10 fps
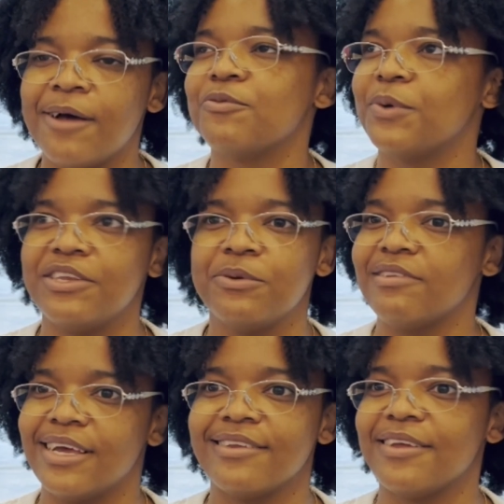was way too
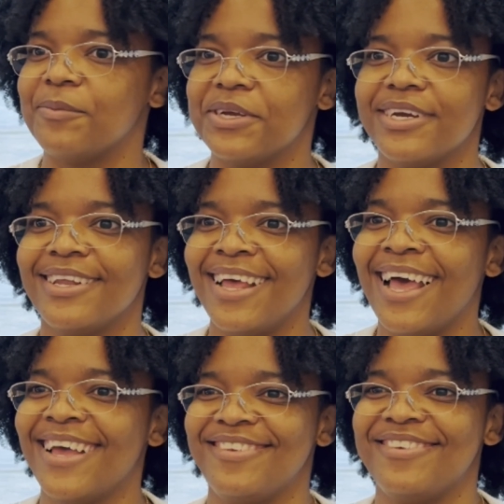excited to come
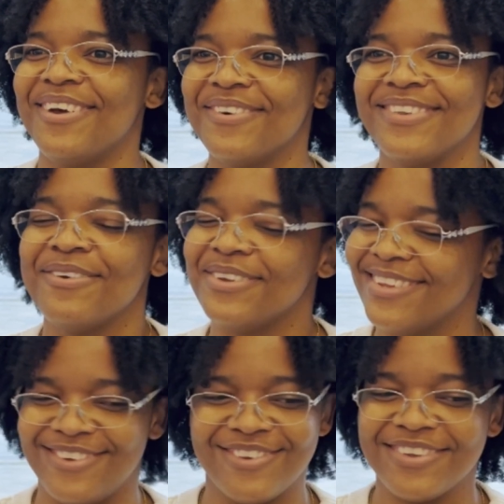here. So
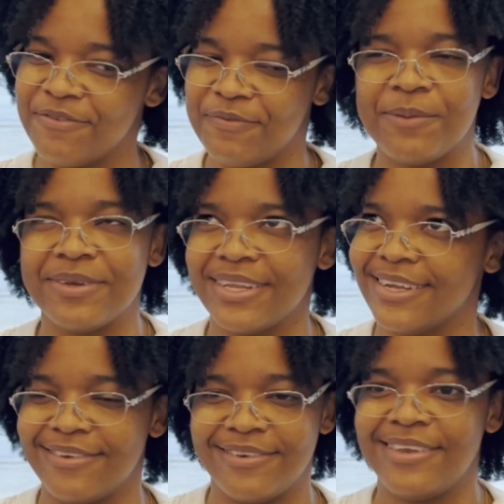this just confirmed it
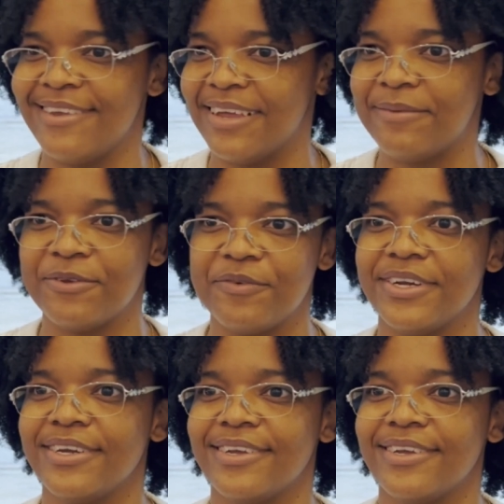like 10 times over.